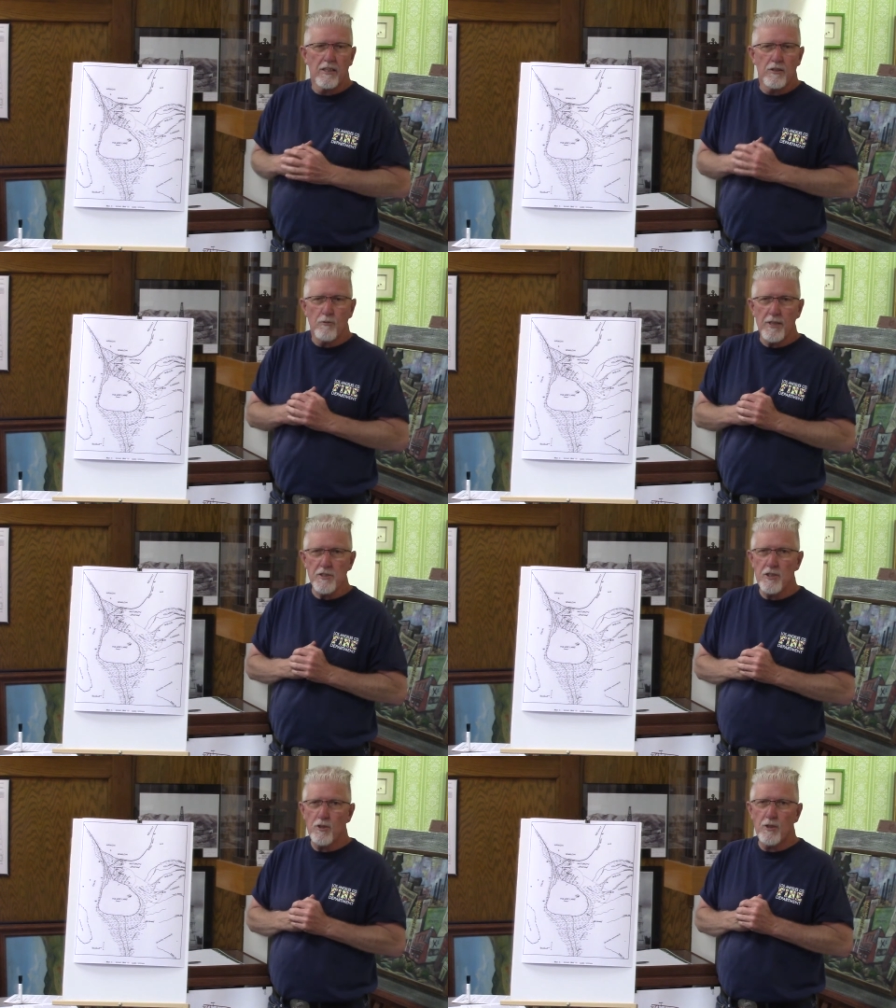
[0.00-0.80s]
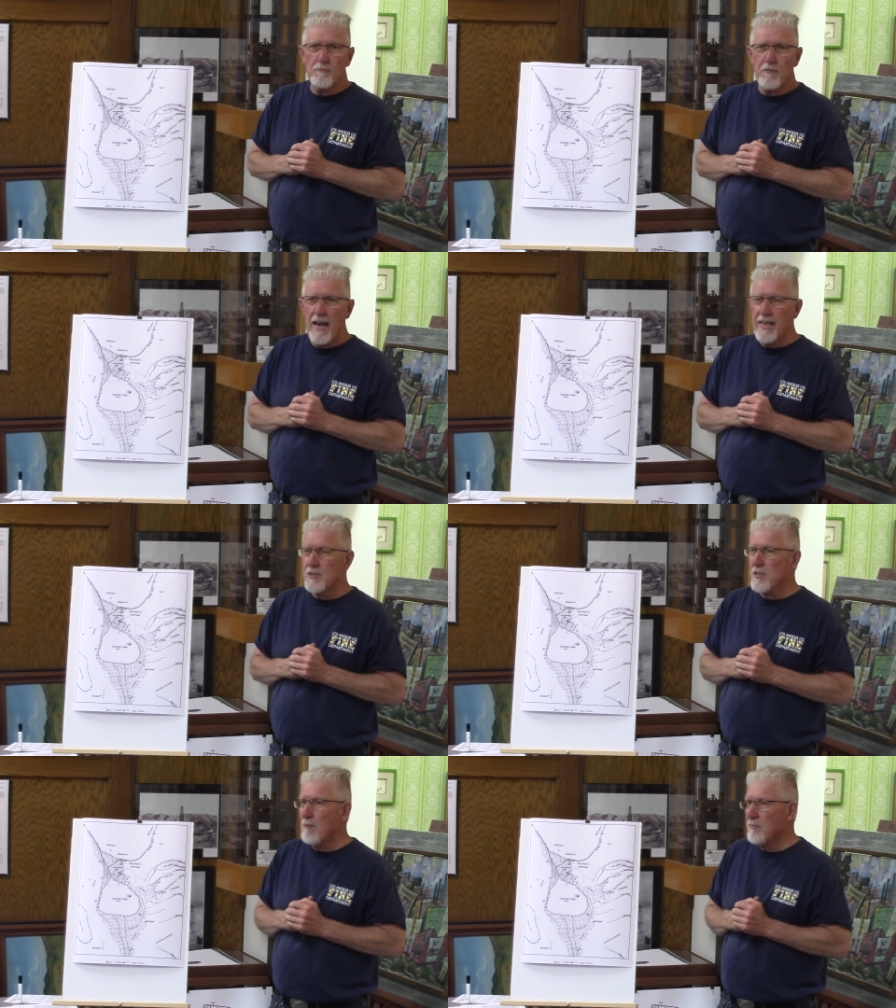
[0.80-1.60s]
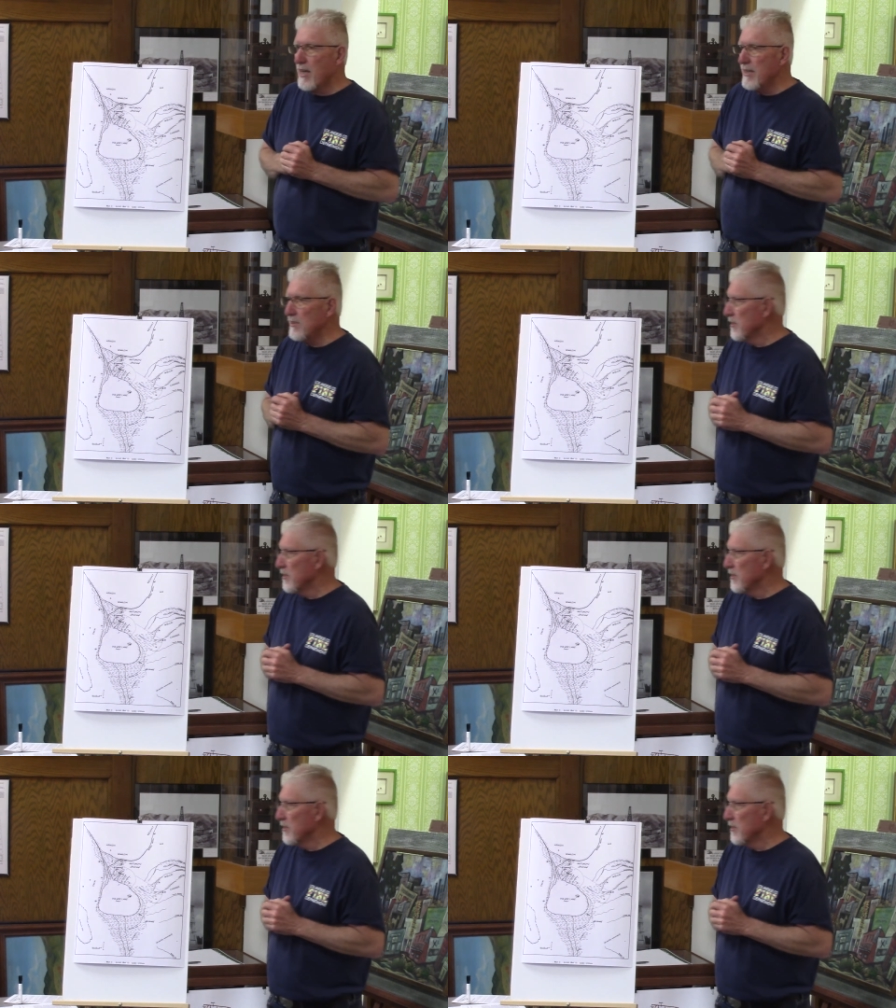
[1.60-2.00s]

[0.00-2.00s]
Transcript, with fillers: The reason you can find some things,